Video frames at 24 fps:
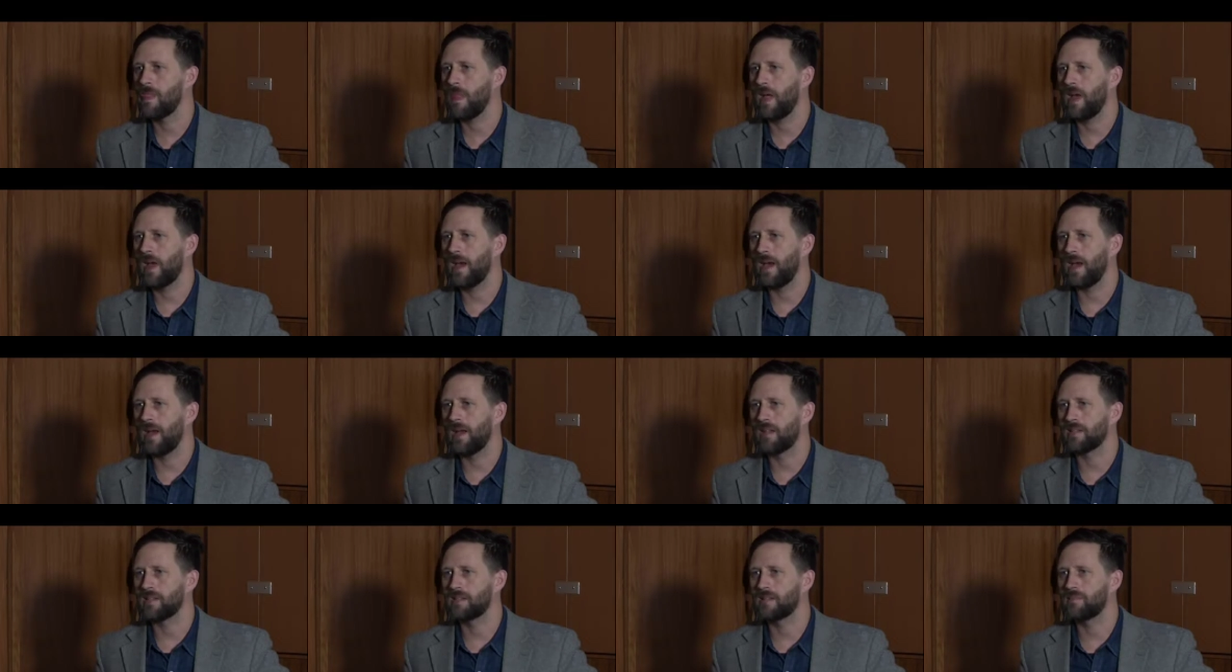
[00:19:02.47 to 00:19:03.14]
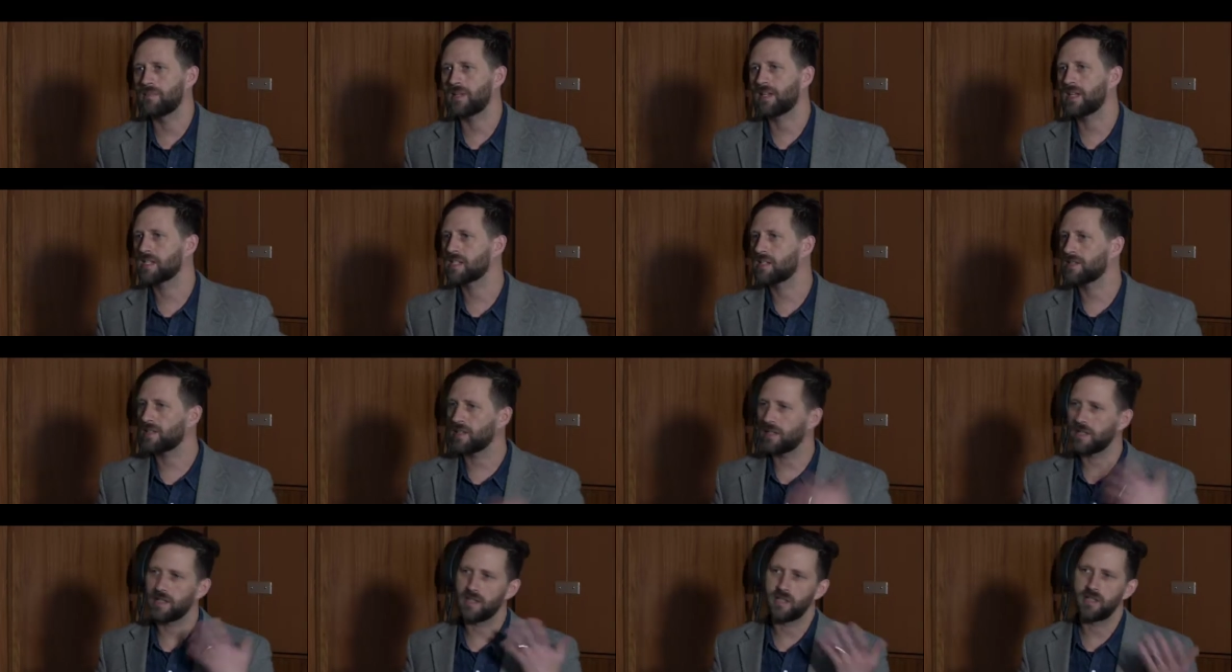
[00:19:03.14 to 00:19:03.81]
And because of
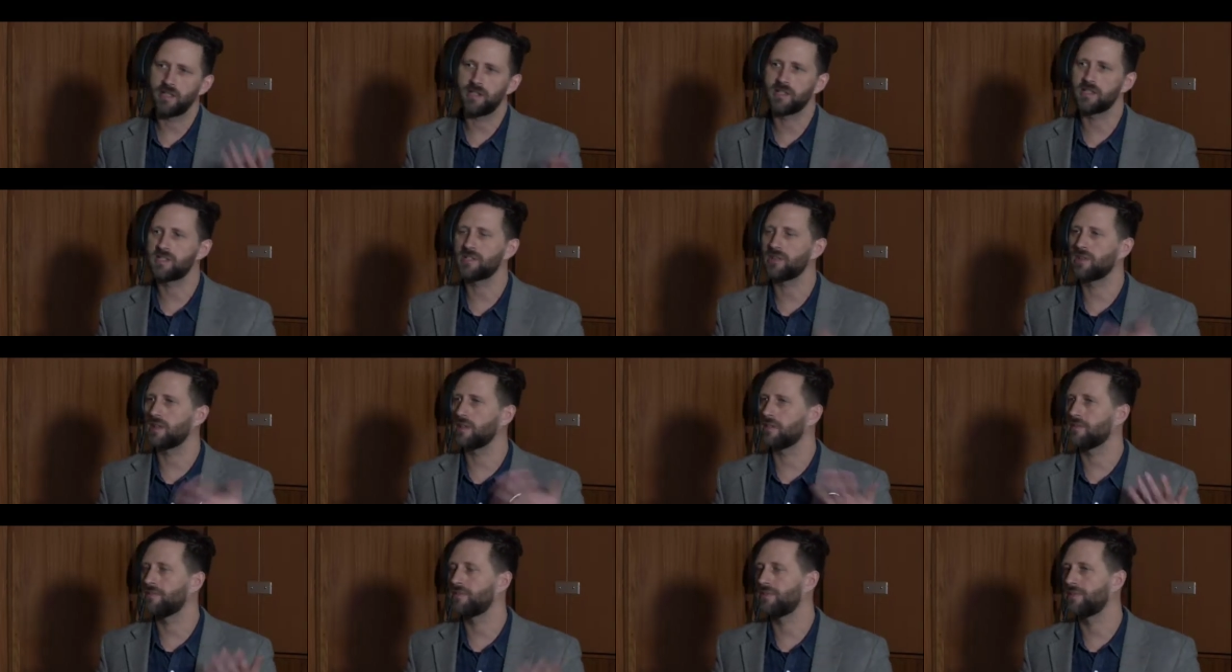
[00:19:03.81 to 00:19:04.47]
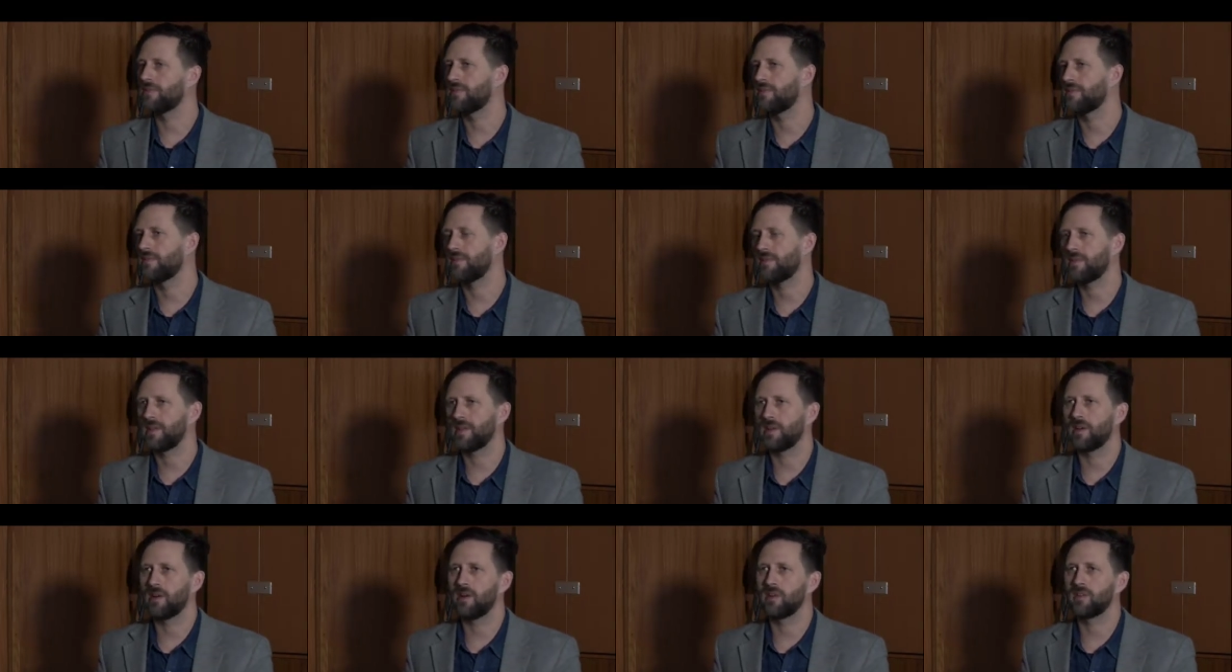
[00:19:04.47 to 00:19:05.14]
the sort of,
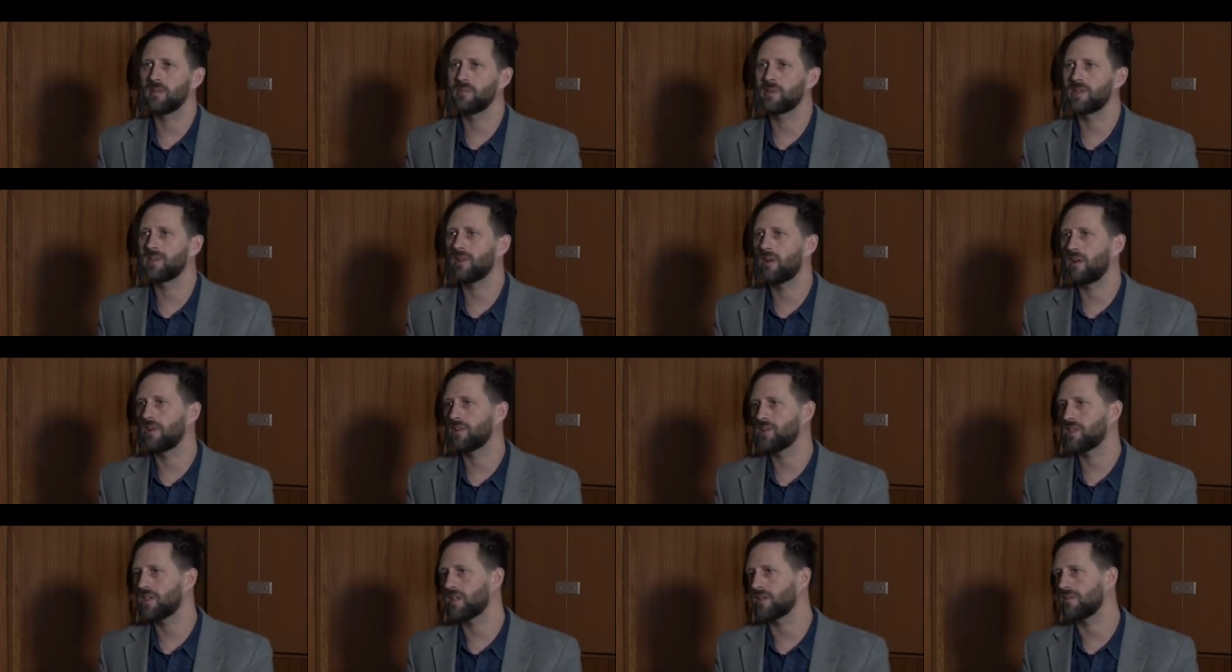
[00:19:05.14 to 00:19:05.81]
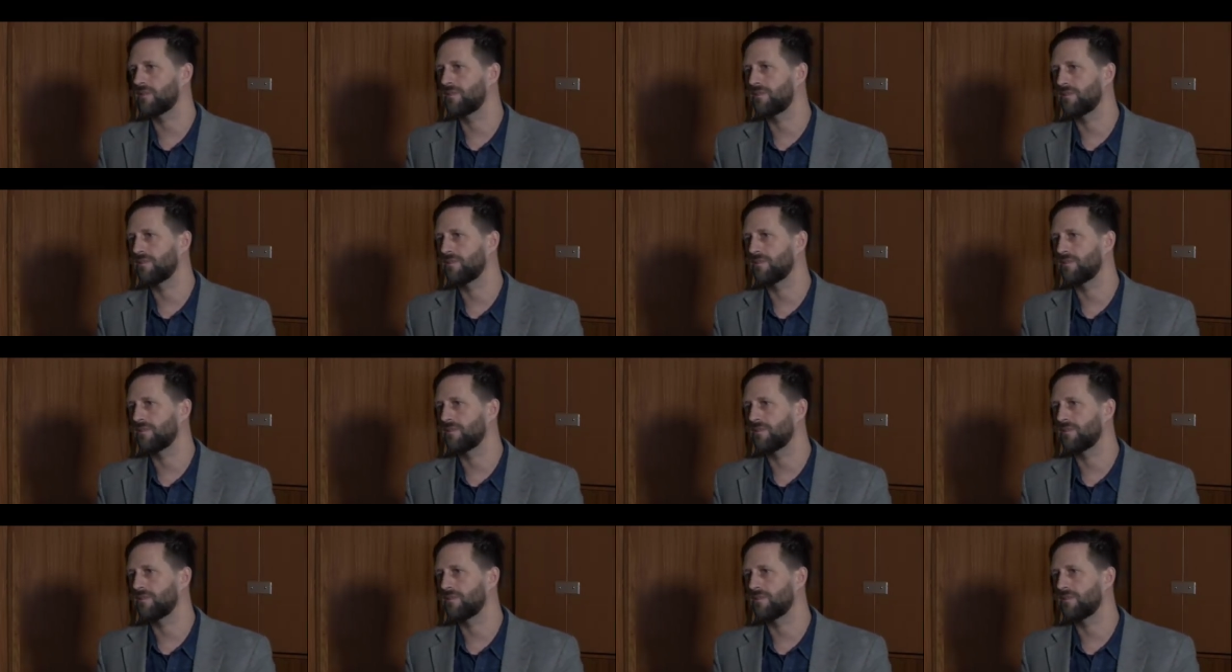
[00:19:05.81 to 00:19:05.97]
the mythology